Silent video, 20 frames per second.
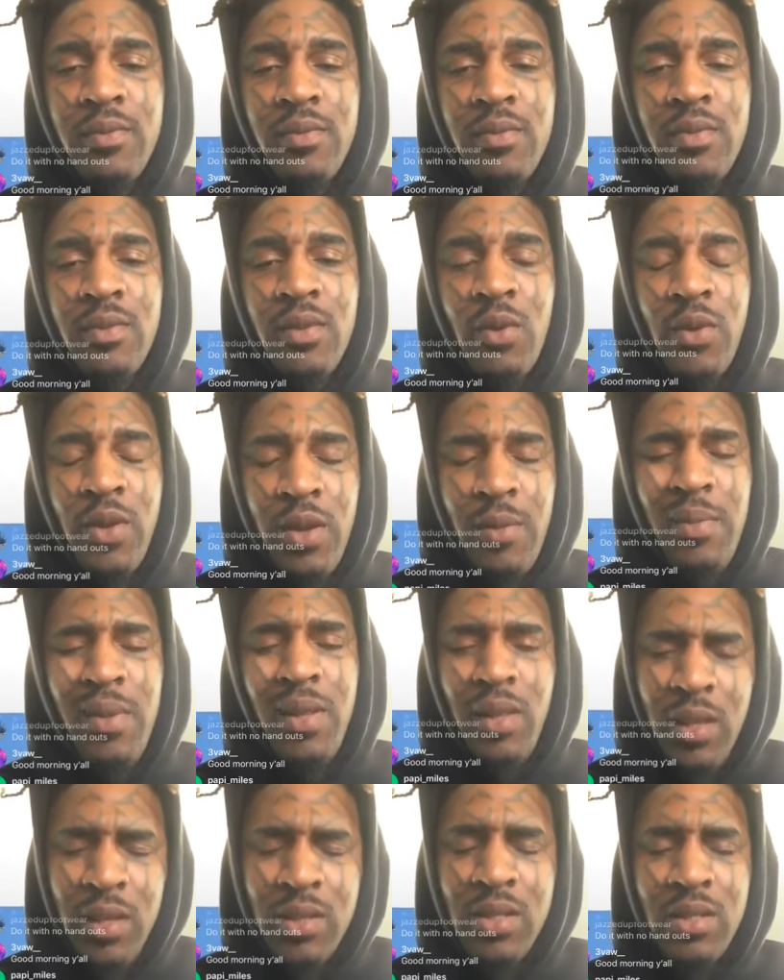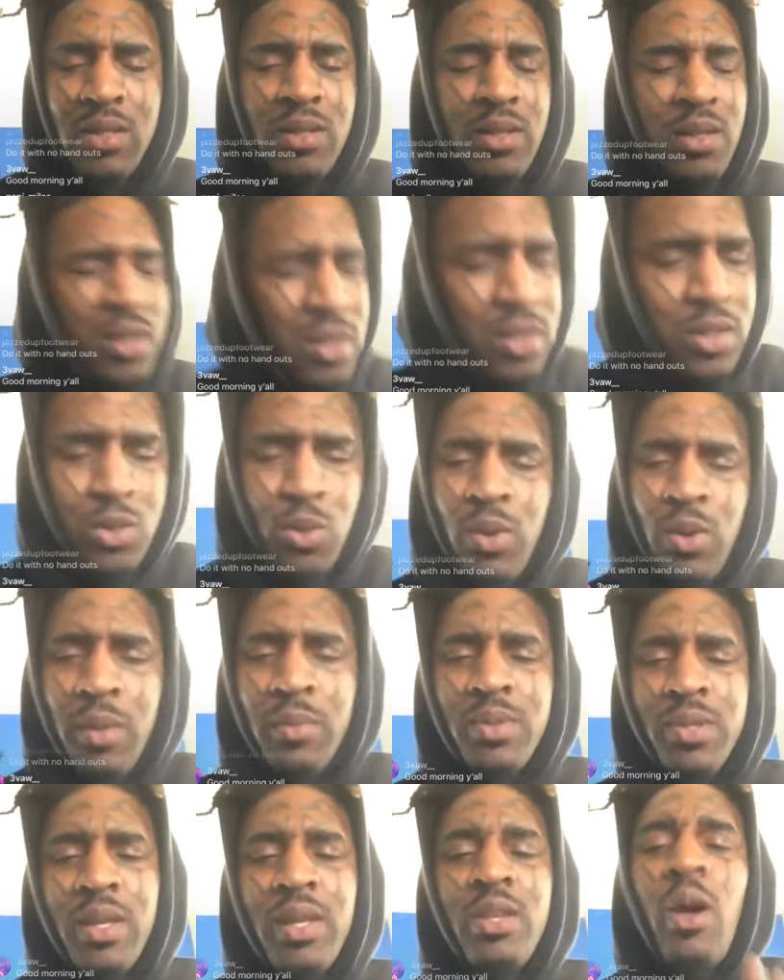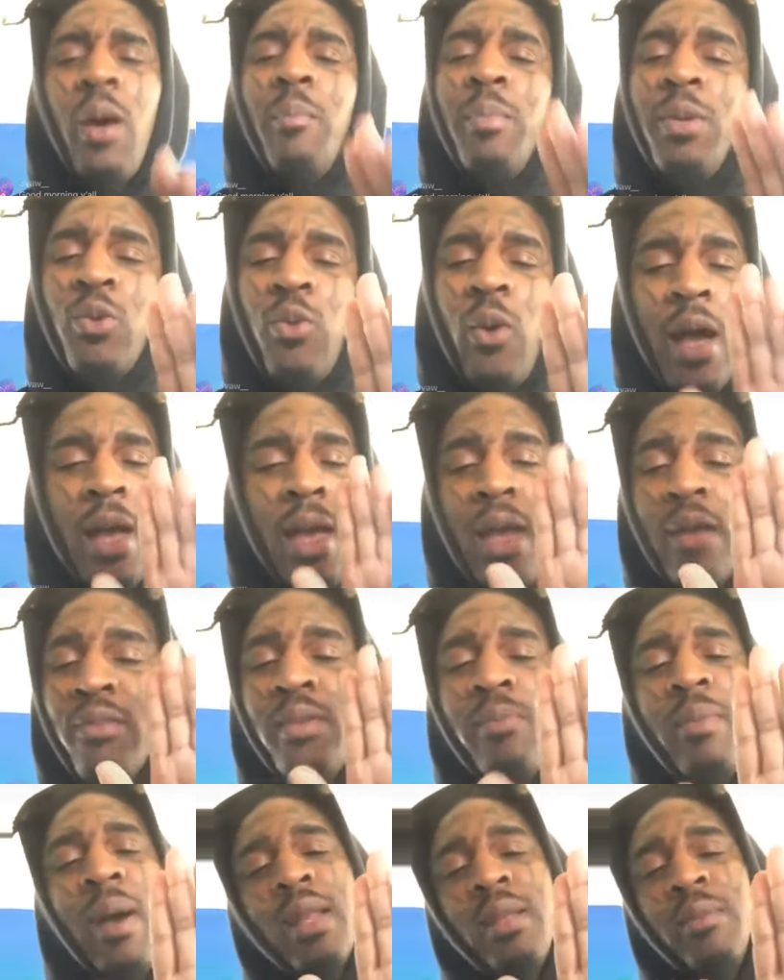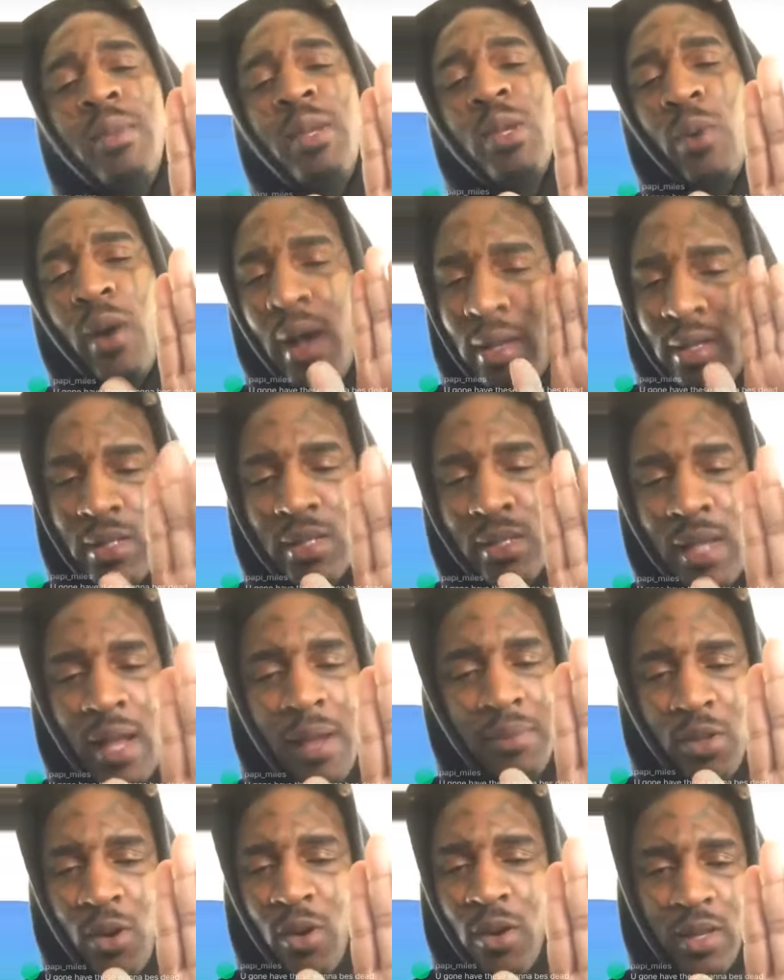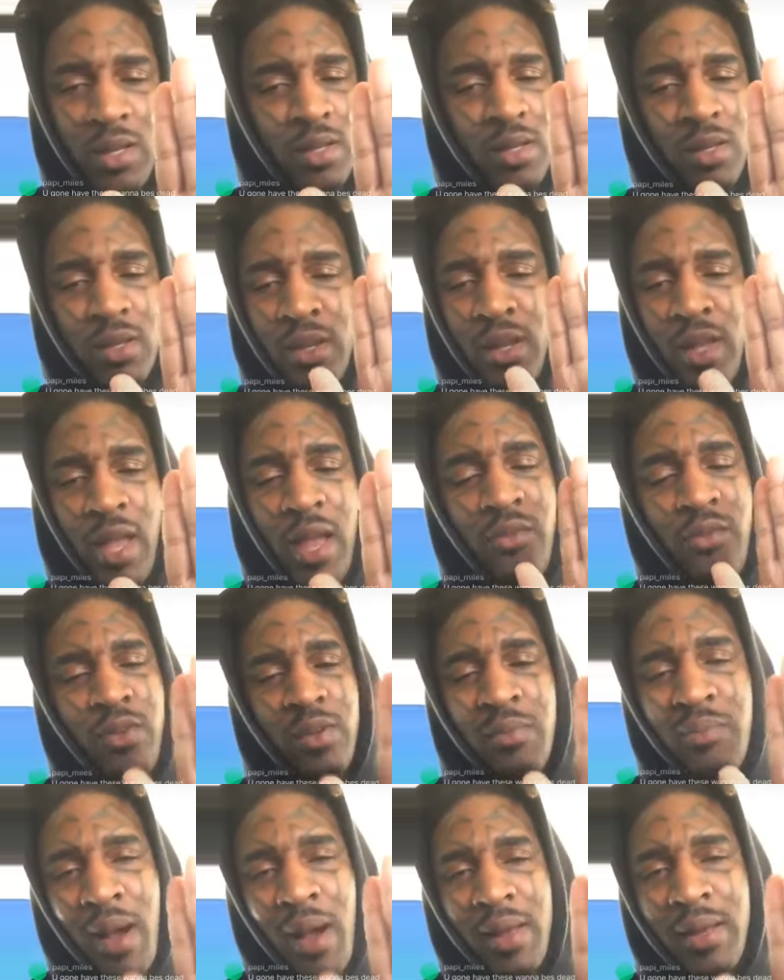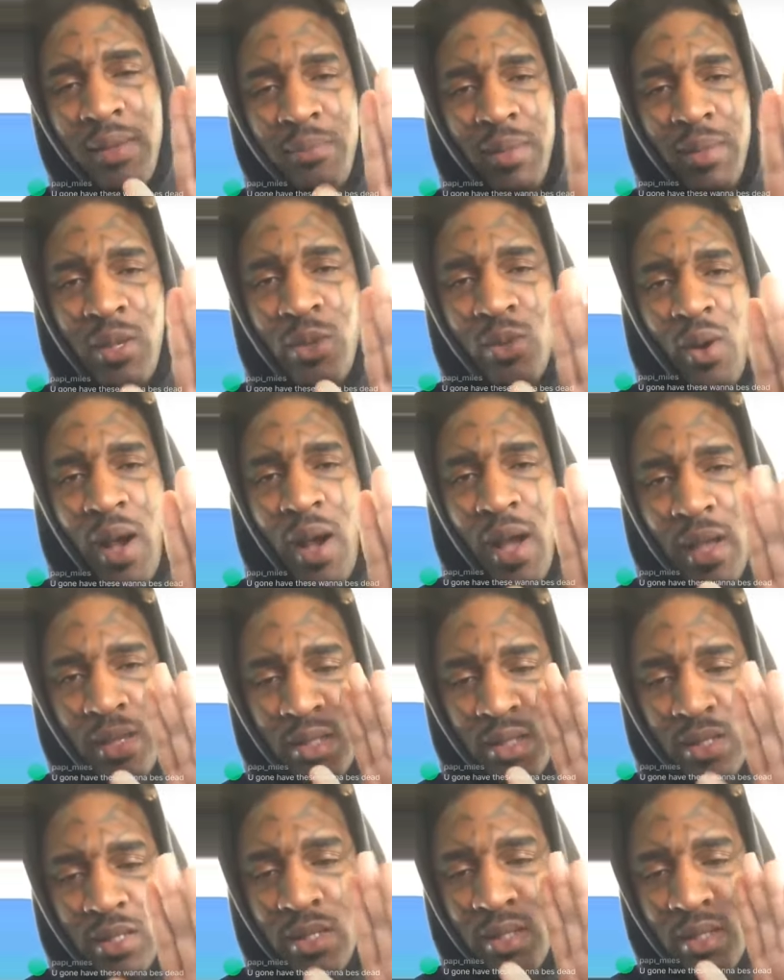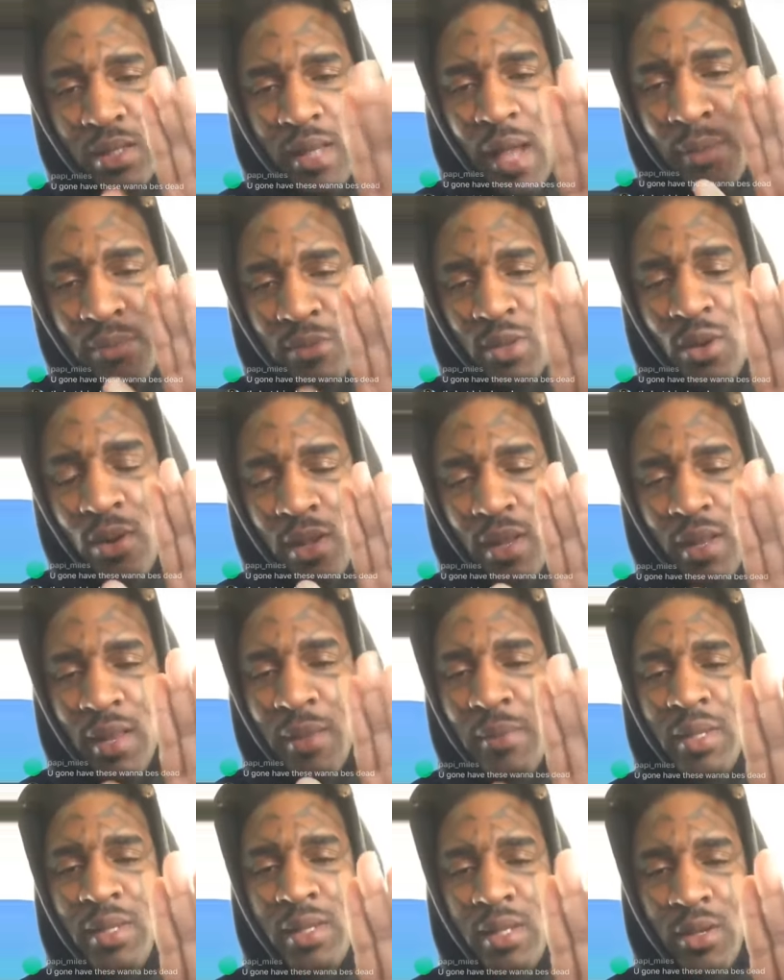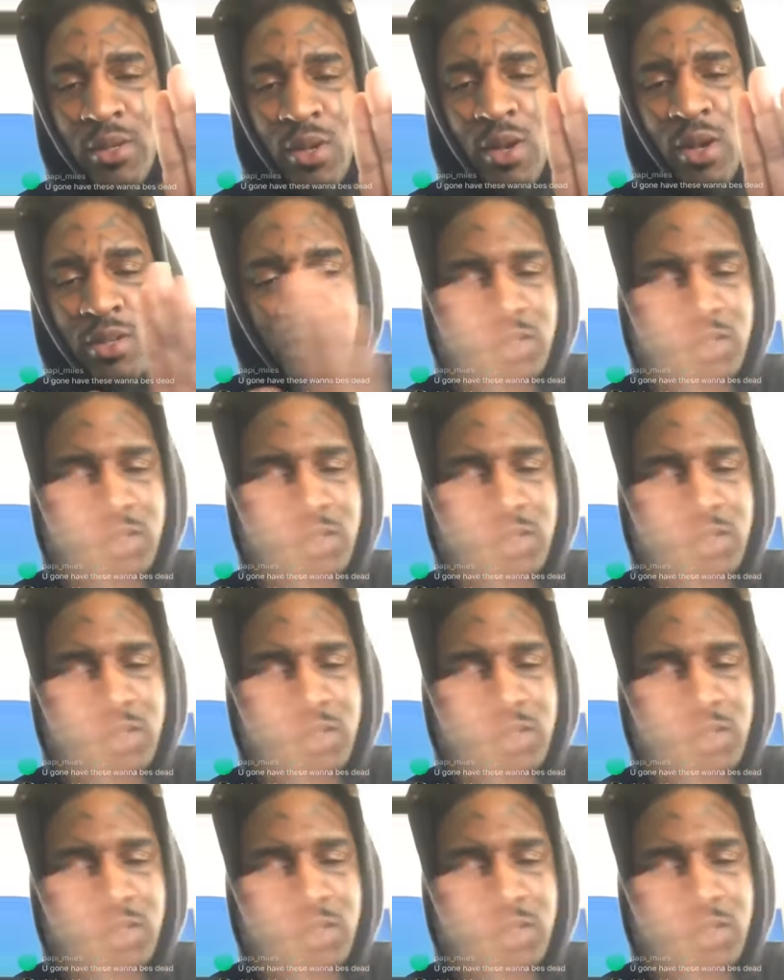Oh, hear me? Listen, listen to what I'm saying. Y'all be quiet. Everybody be quiet. Just stop talking. Everybody be quiet. Just stop talking. Let me tell y'all.